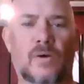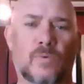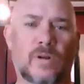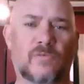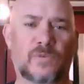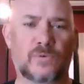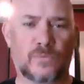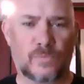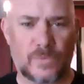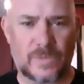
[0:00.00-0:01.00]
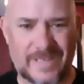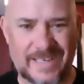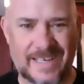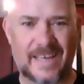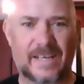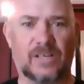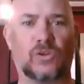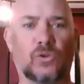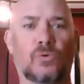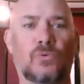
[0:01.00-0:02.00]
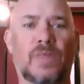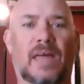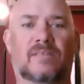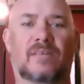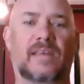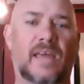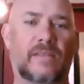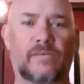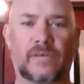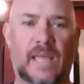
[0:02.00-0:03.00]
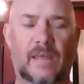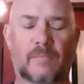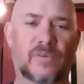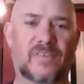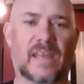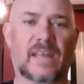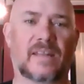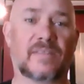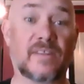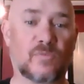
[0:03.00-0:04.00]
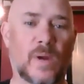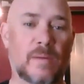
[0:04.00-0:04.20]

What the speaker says: What if you kind of glued that together and presented it this way?